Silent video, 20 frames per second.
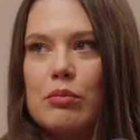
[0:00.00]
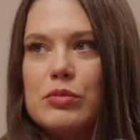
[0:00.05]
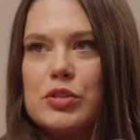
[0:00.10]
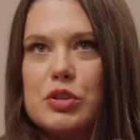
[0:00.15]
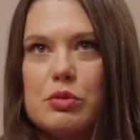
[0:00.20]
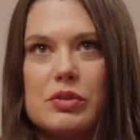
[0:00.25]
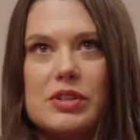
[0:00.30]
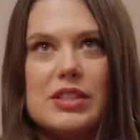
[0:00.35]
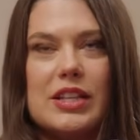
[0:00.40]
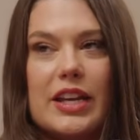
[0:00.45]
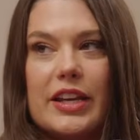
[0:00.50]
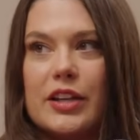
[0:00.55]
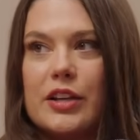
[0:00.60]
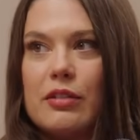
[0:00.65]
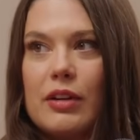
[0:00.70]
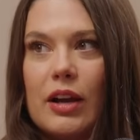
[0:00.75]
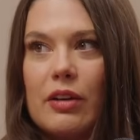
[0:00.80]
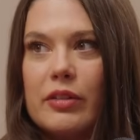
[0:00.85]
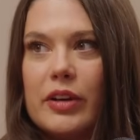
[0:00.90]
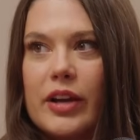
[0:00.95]
She was naked
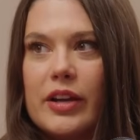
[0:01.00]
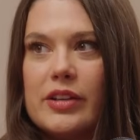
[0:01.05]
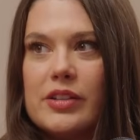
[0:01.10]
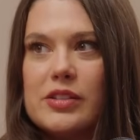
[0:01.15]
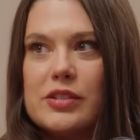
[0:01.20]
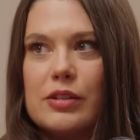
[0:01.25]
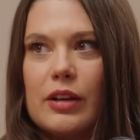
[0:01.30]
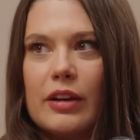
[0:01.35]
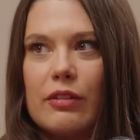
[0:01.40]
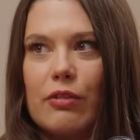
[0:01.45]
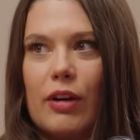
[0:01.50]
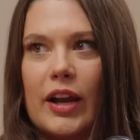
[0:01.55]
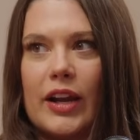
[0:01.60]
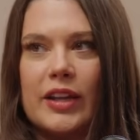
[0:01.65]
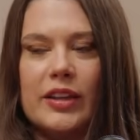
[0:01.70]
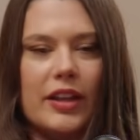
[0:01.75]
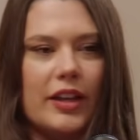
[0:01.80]
around us, right?